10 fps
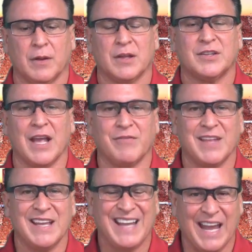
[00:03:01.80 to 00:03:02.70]

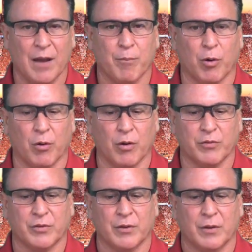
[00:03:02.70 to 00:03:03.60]
safety Cam
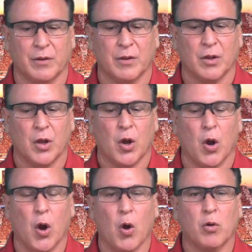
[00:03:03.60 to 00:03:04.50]
Burrows.
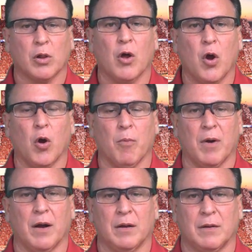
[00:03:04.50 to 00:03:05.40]

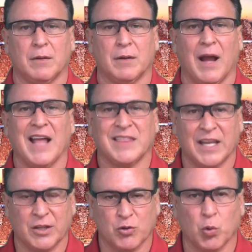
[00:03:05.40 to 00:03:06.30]
Oklahoma, I
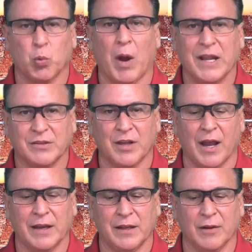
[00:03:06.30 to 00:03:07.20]
think, is the right
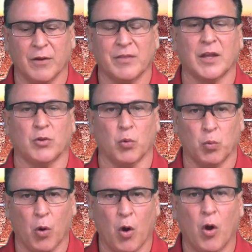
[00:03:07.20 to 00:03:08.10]
side here. I think the
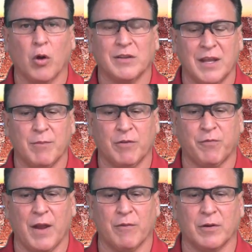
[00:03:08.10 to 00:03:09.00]
wrong team is
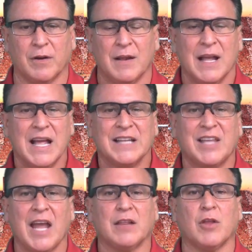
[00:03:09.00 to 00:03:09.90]
favored.
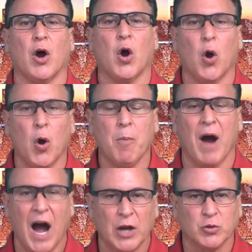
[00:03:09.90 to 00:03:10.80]
Take the home
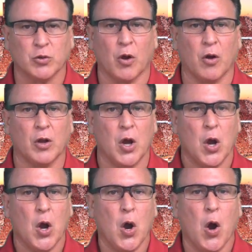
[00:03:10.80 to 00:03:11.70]
underdog,
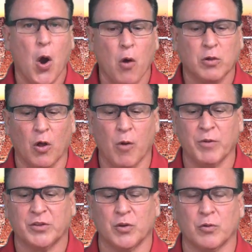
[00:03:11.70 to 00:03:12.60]

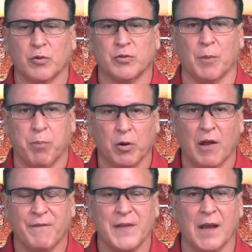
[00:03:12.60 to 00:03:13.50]
Oklahoma Sooners, to pull
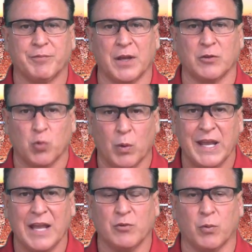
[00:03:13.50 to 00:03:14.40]
off the upset,
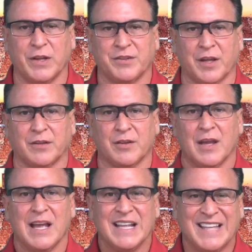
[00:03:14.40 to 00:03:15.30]
28-26.
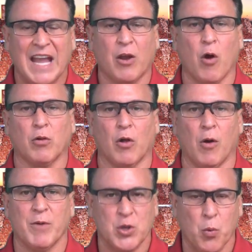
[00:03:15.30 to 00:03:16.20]
Take
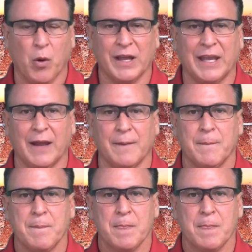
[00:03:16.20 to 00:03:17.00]
Oklahoma. You want to get